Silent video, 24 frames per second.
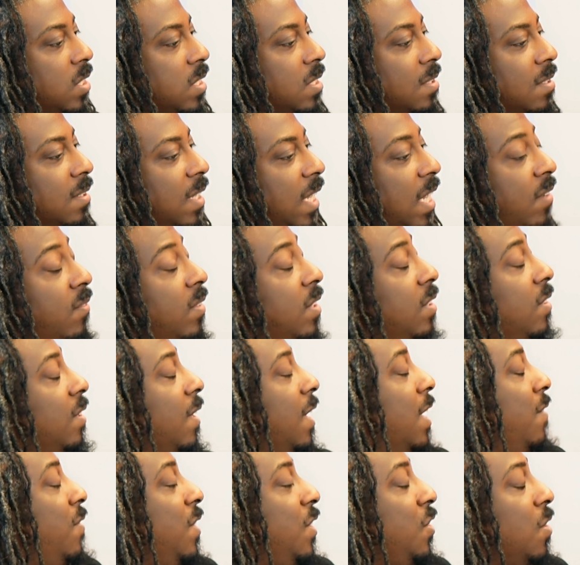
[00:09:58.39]
just
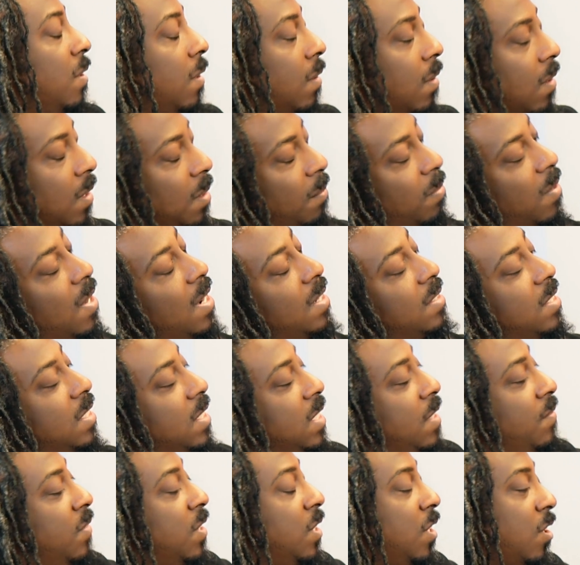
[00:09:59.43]
even in your learning
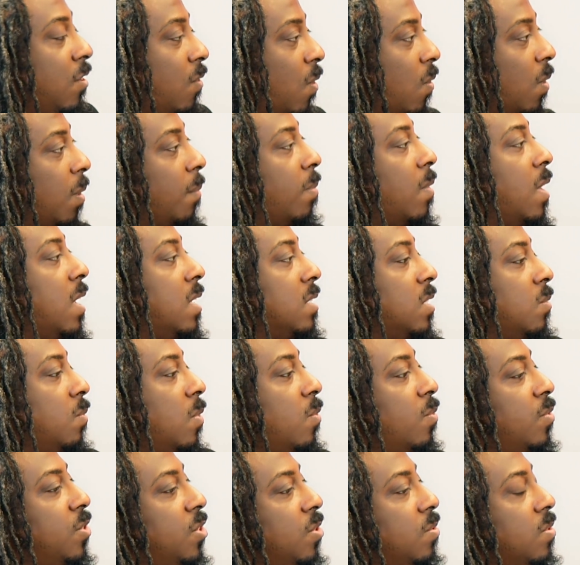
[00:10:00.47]
process, even in your growing process,
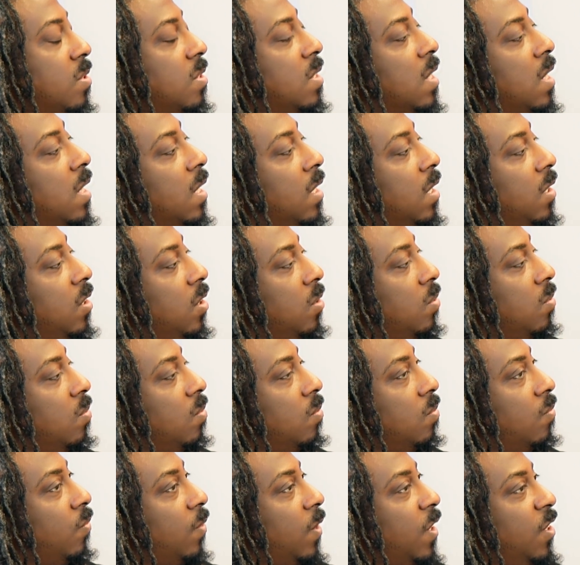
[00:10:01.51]
what would you say
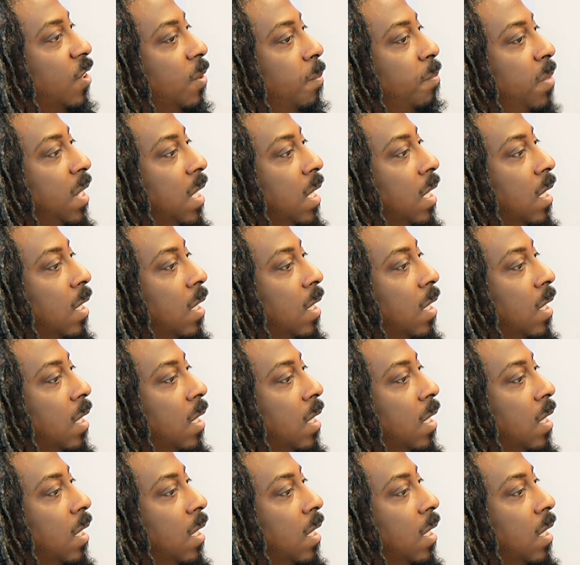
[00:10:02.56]
you could